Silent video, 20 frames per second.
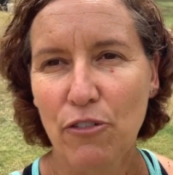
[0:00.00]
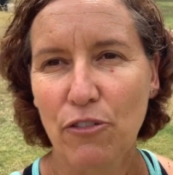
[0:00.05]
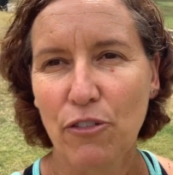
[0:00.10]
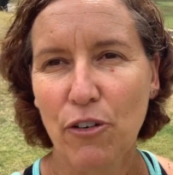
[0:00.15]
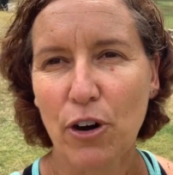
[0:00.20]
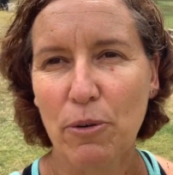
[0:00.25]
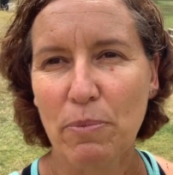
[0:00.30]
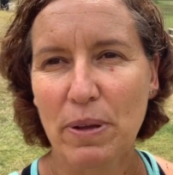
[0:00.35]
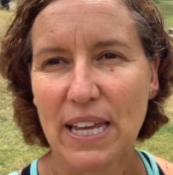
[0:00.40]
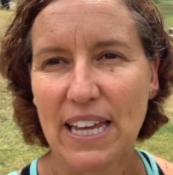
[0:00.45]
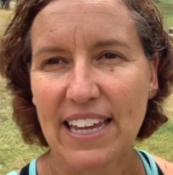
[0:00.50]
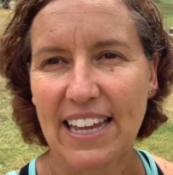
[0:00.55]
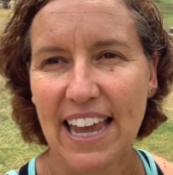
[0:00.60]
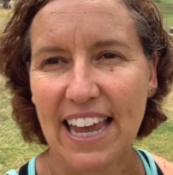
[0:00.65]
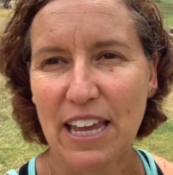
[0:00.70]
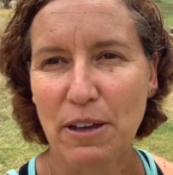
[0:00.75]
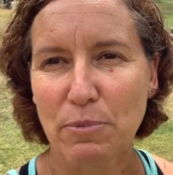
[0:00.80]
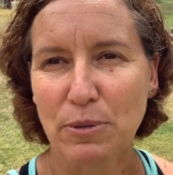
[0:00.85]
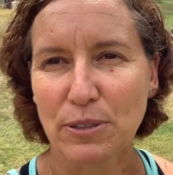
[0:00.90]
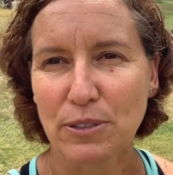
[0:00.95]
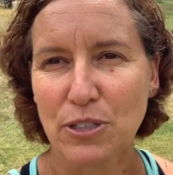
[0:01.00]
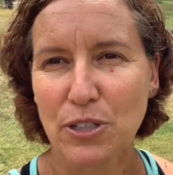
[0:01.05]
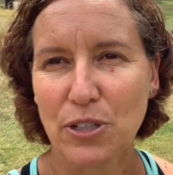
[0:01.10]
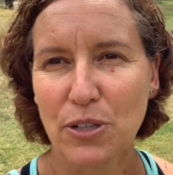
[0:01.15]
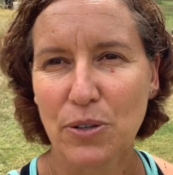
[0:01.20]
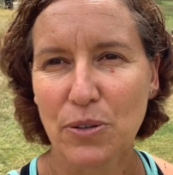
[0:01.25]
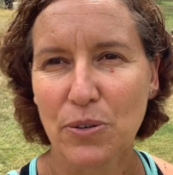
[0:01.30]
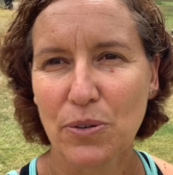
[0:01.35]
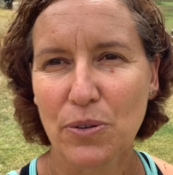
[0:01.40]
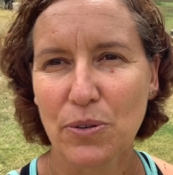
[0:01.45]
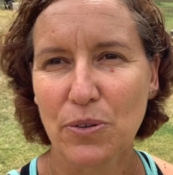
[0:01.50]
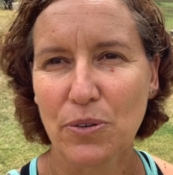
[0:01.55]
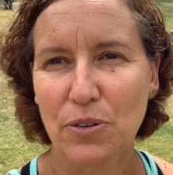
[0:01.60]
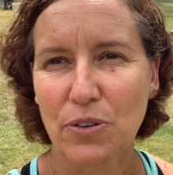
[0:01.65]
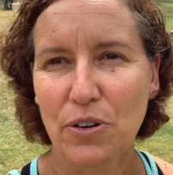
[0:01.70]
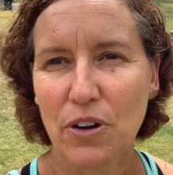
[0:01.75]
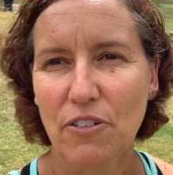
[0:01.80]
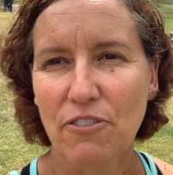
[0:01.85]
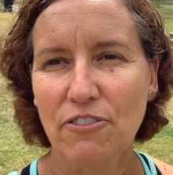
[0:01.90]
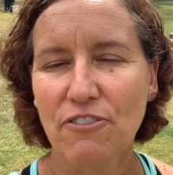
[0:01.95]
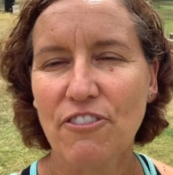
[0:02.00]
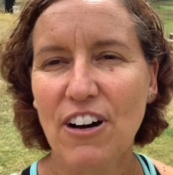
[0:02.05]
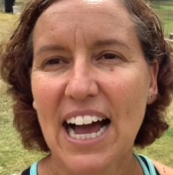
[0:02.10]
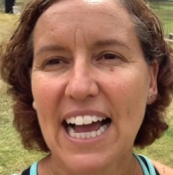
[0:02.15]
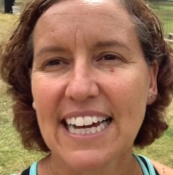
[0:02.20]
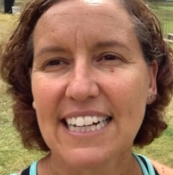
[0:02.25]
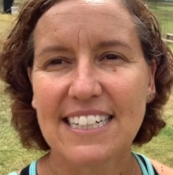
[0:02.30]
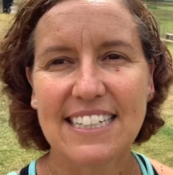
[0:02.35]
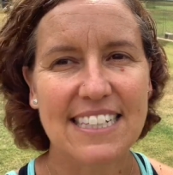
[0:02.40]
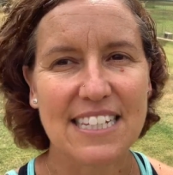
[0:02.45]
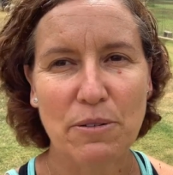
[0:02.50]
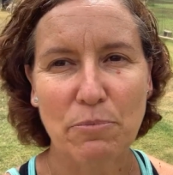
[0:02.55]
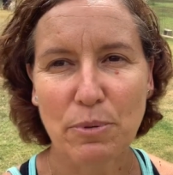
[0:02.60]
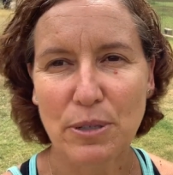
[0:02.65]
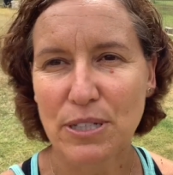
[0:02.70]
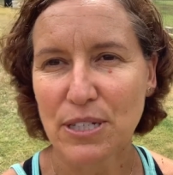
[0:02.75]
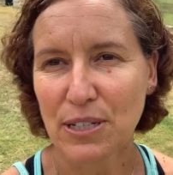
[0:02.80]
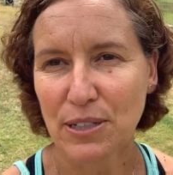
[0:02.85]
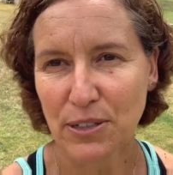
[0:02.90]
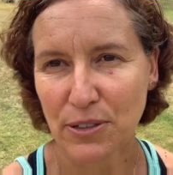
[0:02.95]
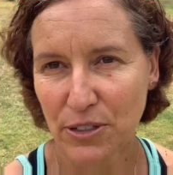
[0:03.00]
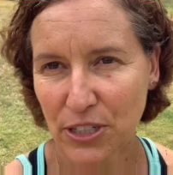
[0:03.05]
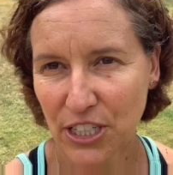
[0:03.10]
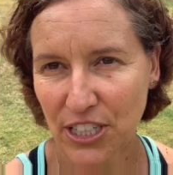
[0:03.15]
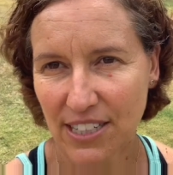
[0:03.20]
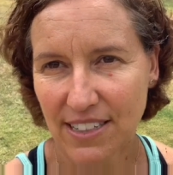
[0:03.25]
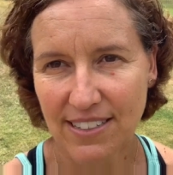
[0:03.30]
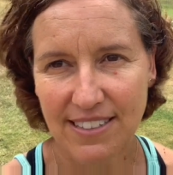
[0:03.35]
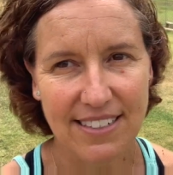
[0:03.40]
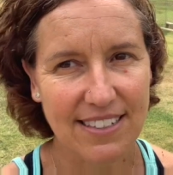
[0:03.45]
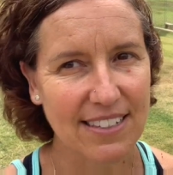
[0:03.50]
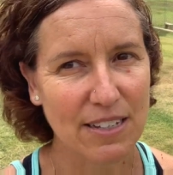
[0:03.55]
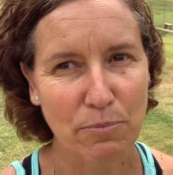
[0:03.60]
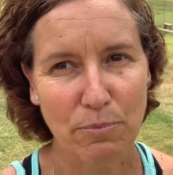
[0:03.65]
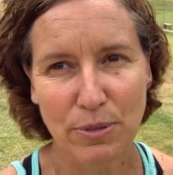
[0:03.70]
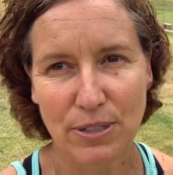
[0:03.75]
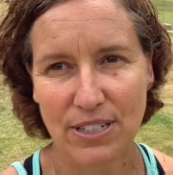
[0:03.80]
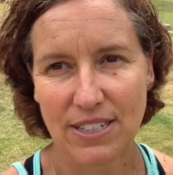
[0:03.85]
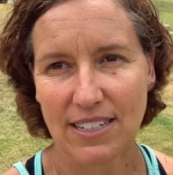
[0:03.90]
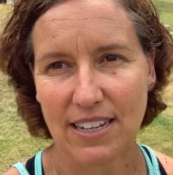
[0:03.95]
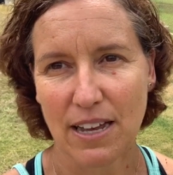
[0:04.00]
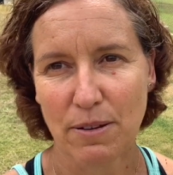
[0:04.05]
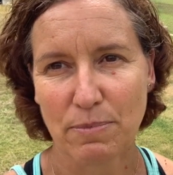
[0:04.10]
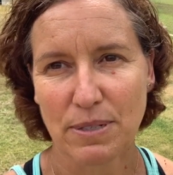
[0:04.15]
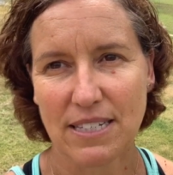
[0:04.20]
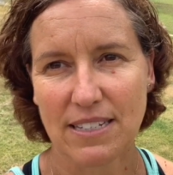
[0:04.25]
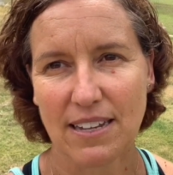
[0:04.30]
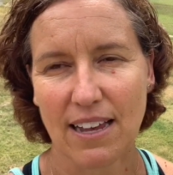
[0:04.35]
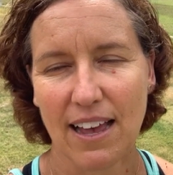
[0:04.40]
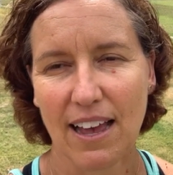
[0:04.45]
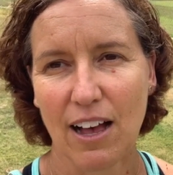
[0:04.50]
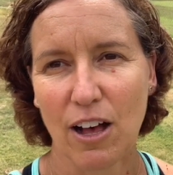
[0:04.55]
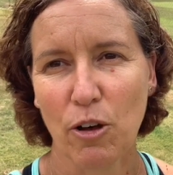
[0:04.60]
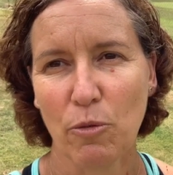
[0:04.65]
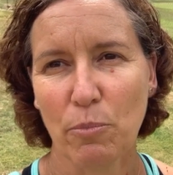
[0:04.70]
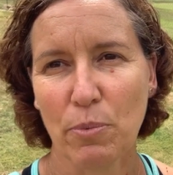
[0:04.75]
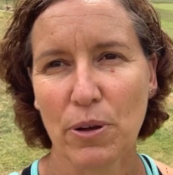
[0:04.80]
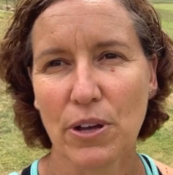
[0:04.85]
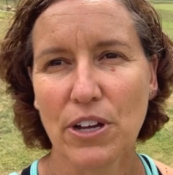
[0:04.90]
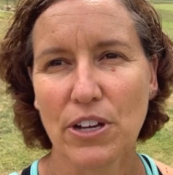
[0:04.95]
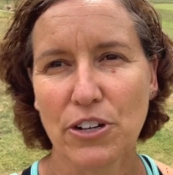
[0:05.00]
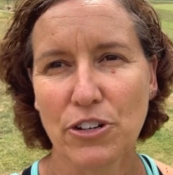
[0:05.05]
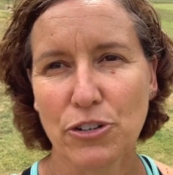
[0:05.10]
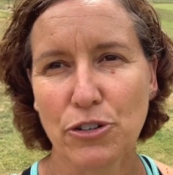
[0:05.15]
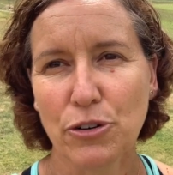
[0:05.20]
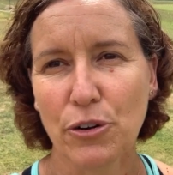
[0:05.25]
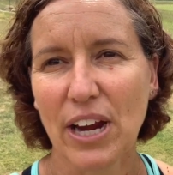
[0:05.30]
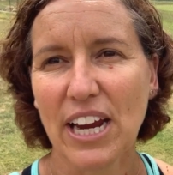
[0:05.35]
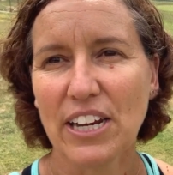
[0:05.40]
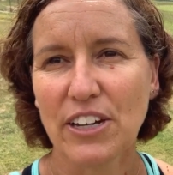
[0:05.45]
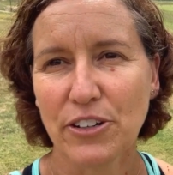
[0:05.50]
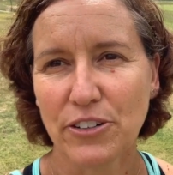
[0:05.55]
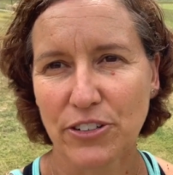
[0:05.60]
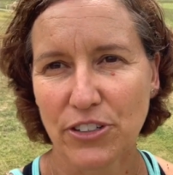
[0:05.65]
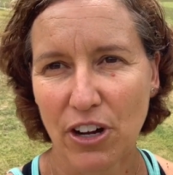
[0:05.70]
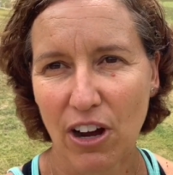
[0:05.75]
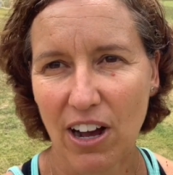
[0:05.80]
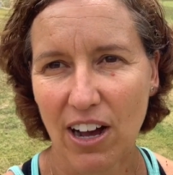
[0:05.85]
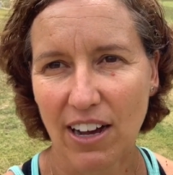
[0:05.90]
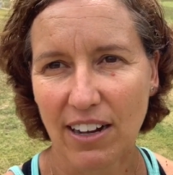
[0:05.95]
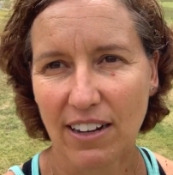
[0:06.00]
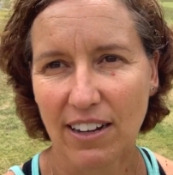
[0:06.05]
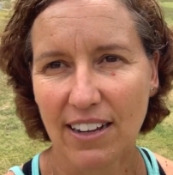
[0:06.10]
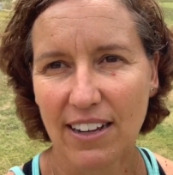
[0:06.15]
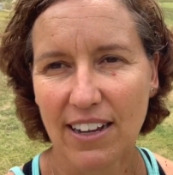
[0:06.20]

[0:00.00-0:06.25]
for being able to find simple solutions, simple steps to help train your dog.